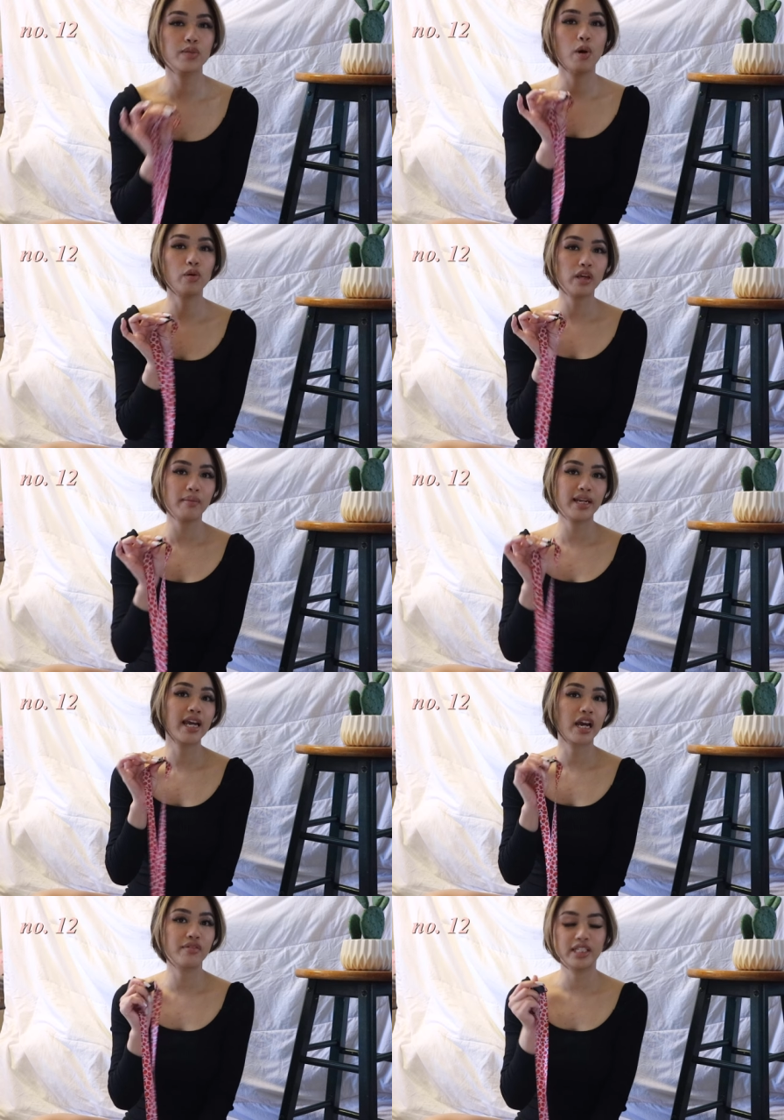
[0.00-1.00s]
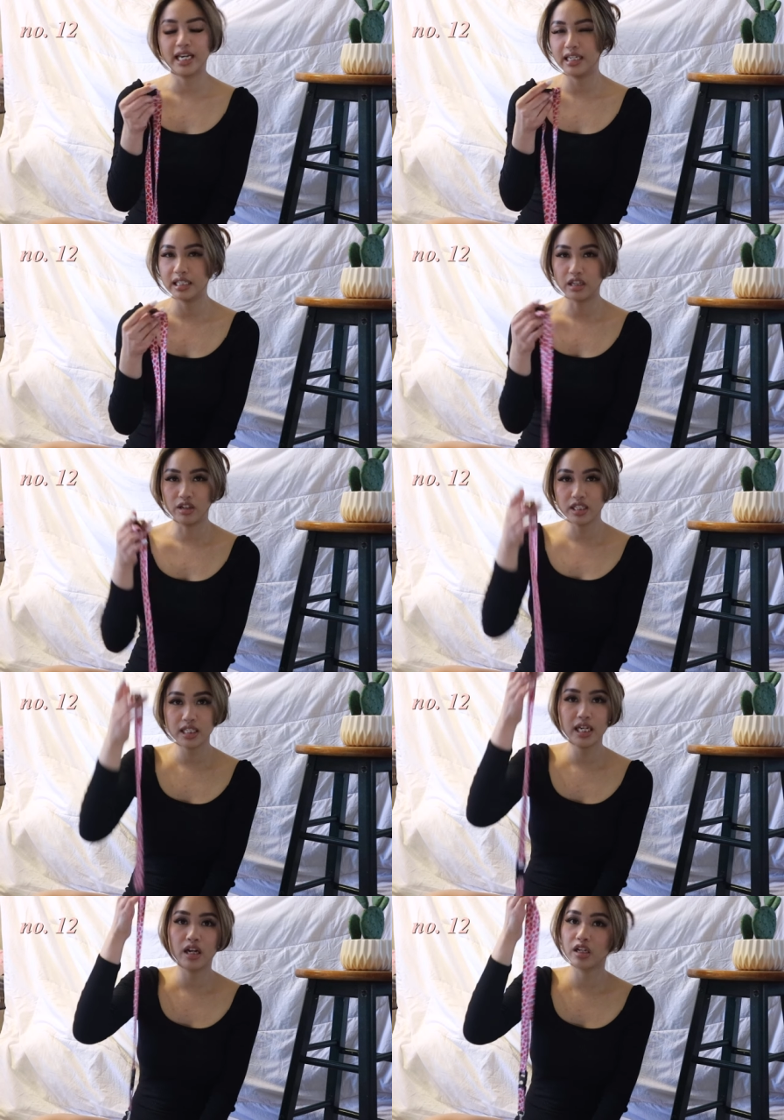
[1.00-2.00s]
poking my neck every day and it's
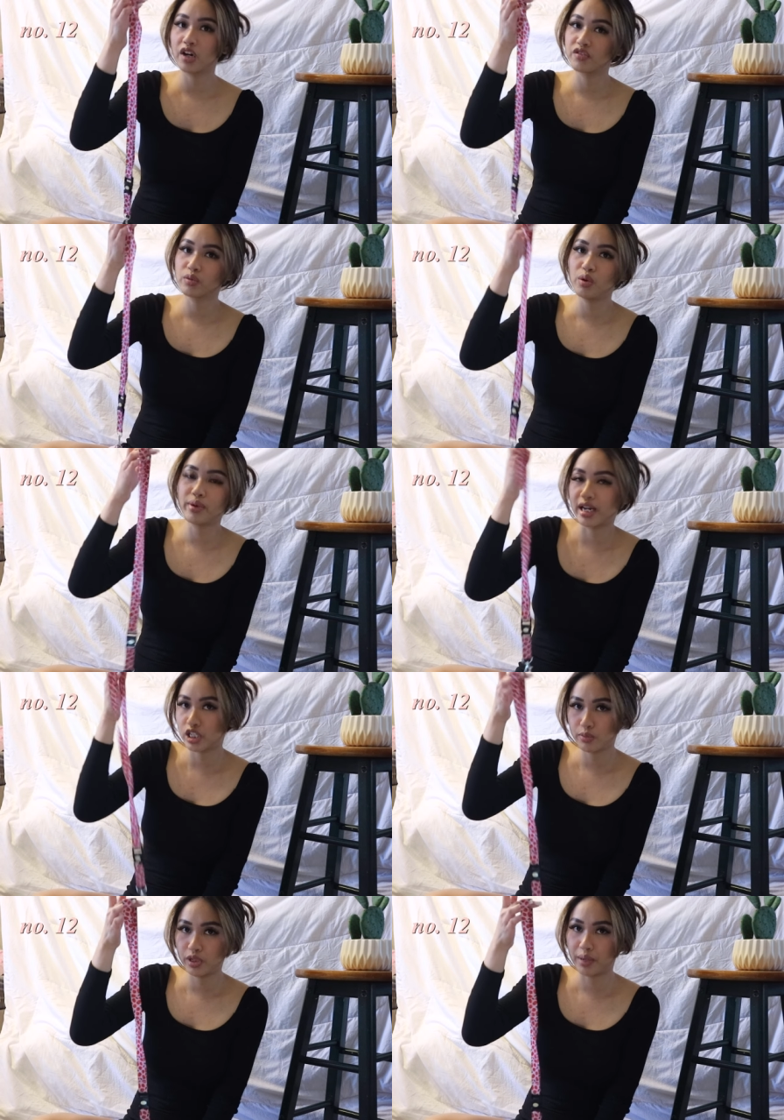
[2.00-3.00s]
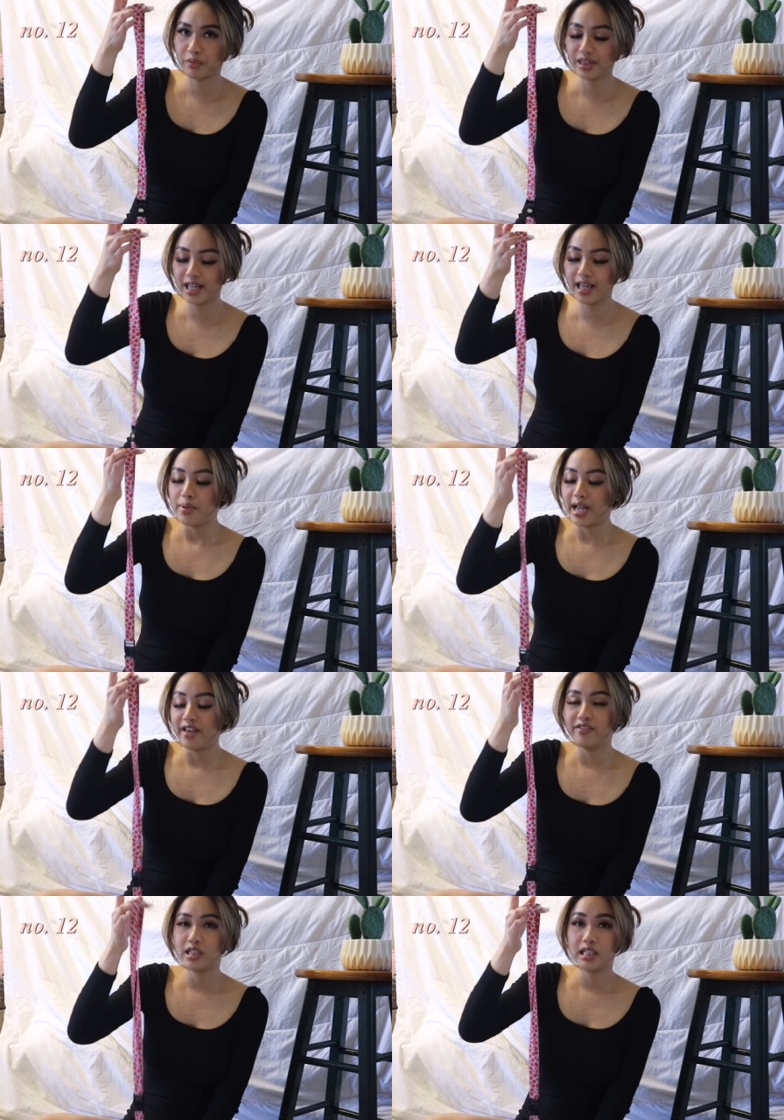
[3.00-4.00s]
honestly uncomfortable, but I just put up with it. But
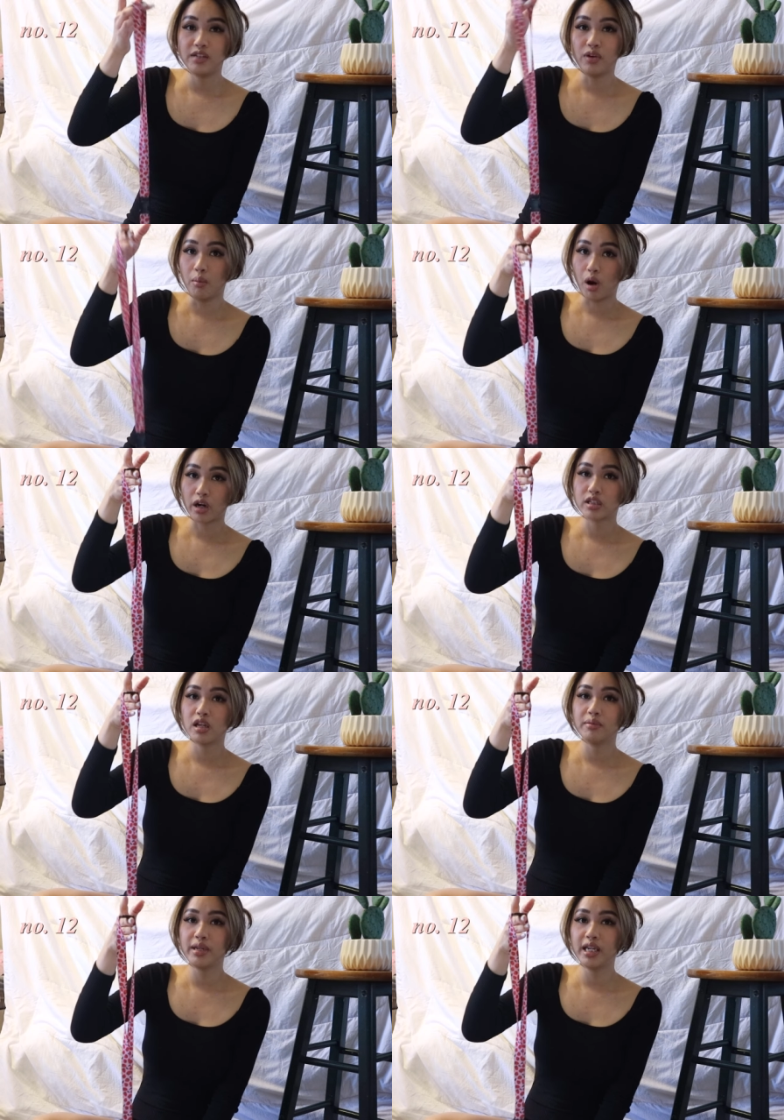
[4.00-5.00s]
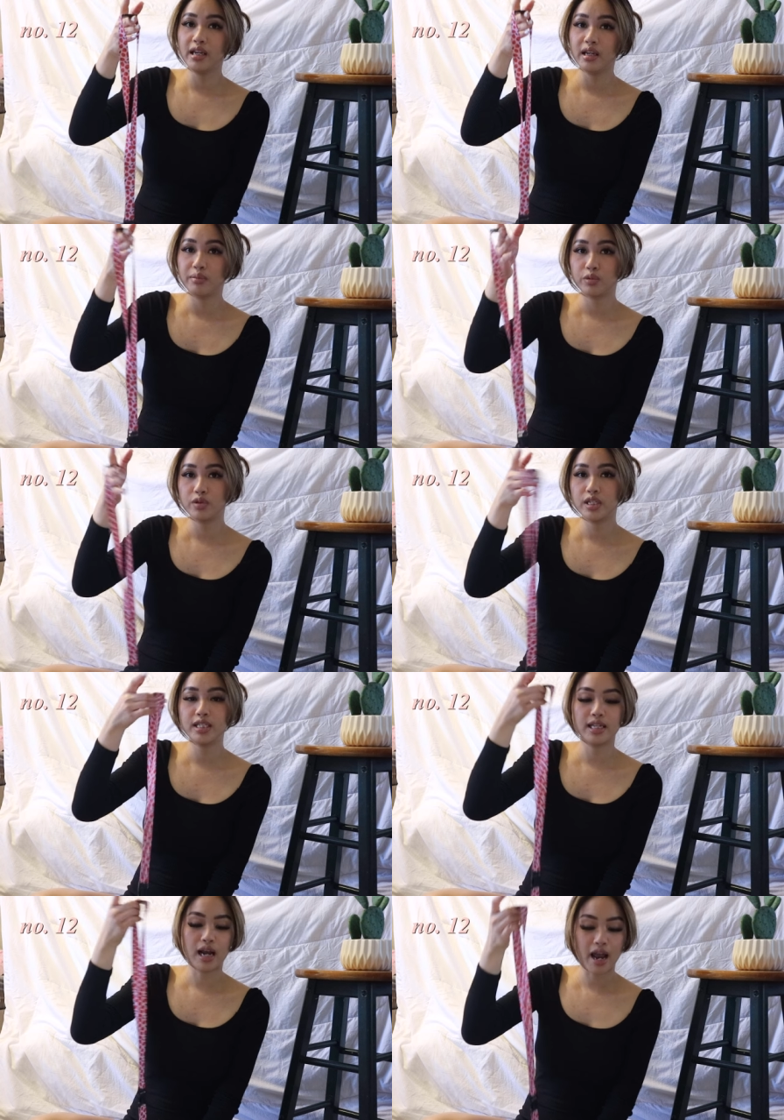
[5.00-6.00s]
if it's leaving marks on me and
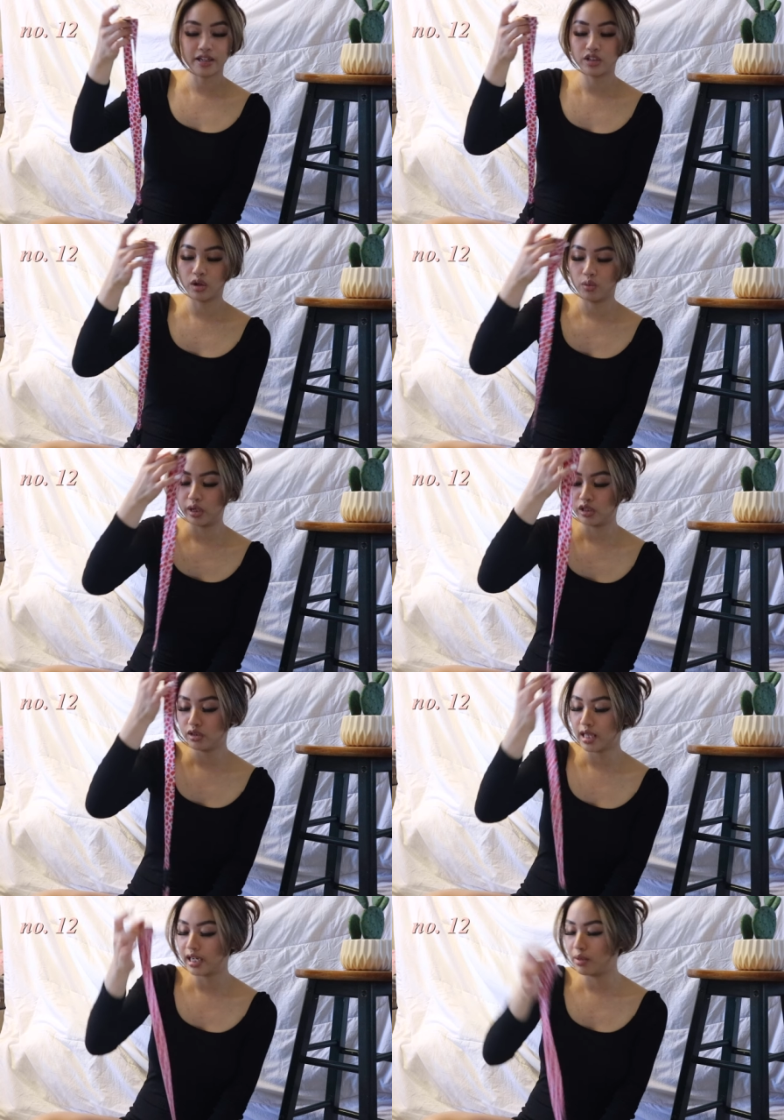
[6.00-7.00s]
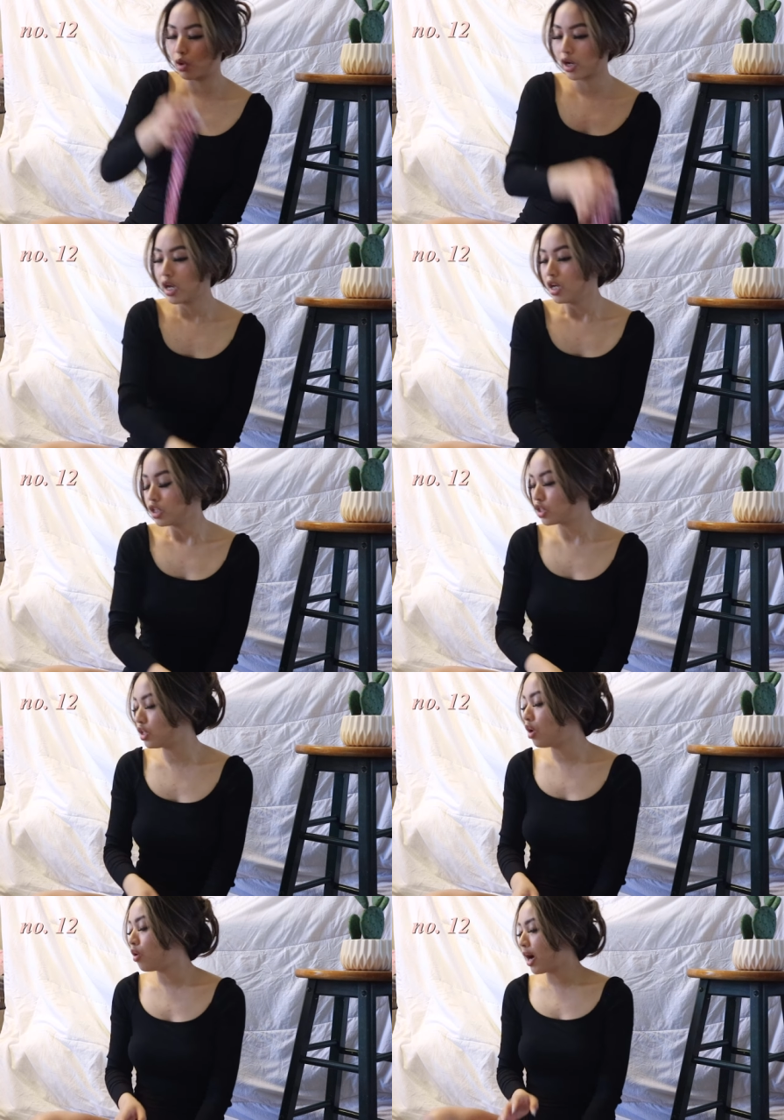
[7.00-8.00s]
bruises, then I don't want to do that anymore.
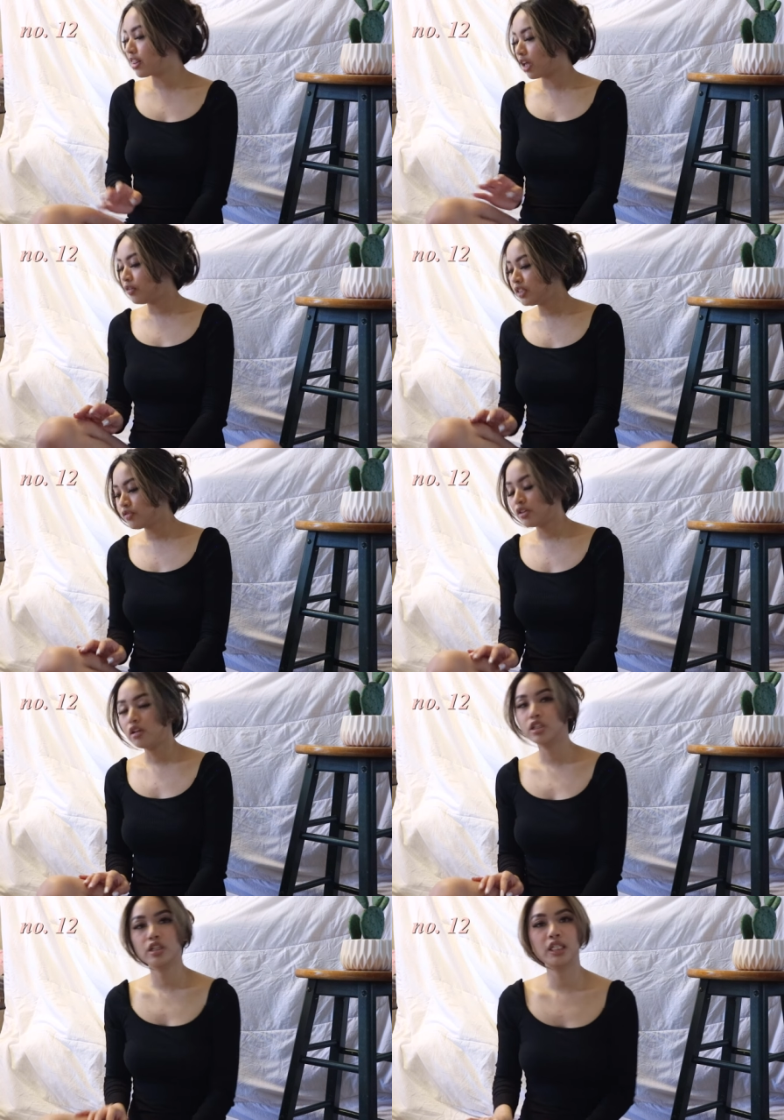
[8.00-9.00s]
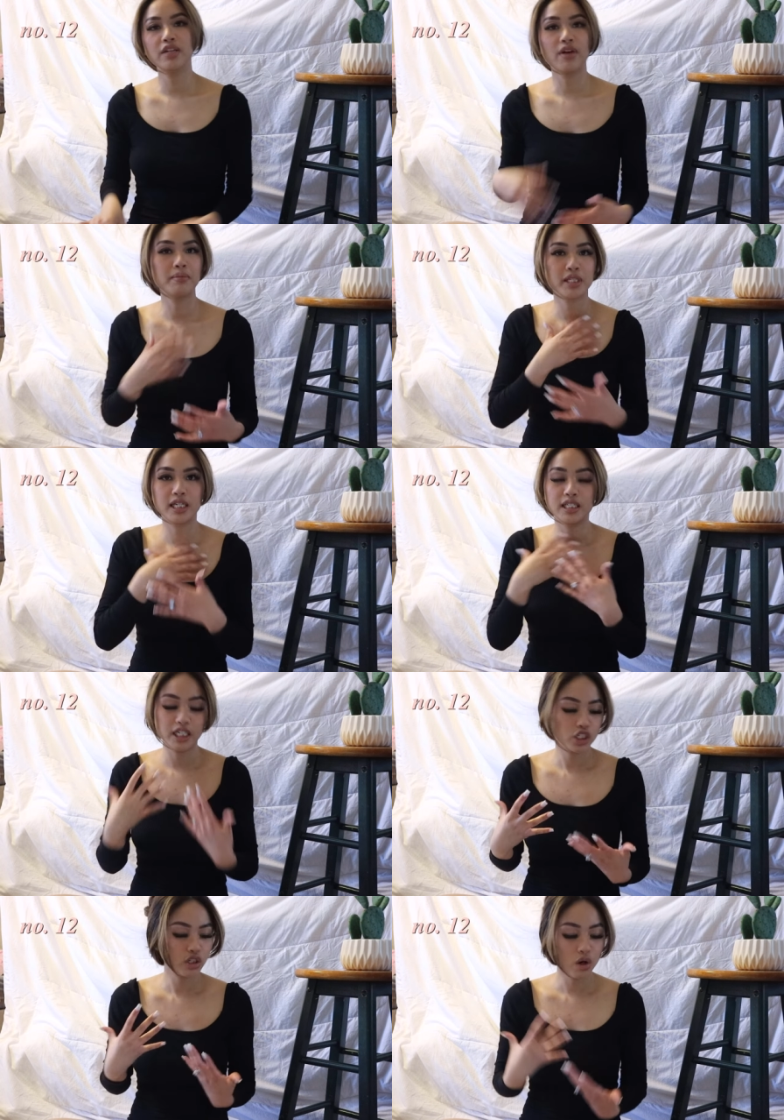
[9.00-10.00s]
So I thought of a different alternative. I'm just going to
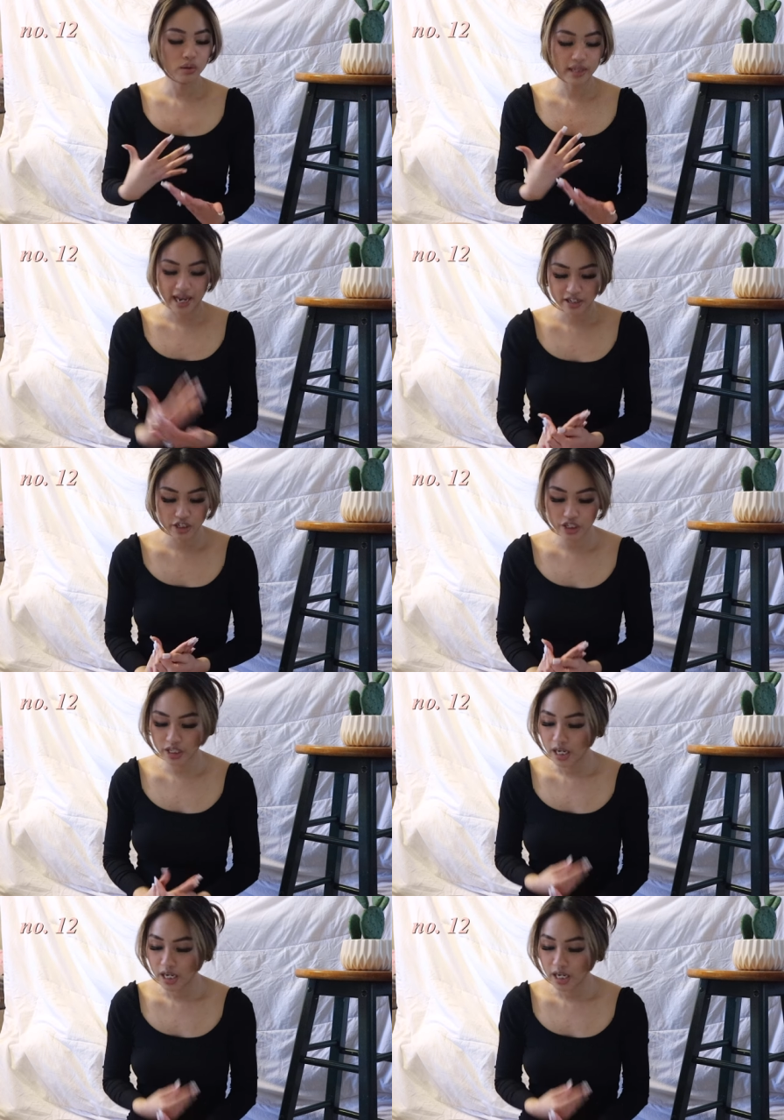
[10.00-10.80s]
ditch the whole lanyard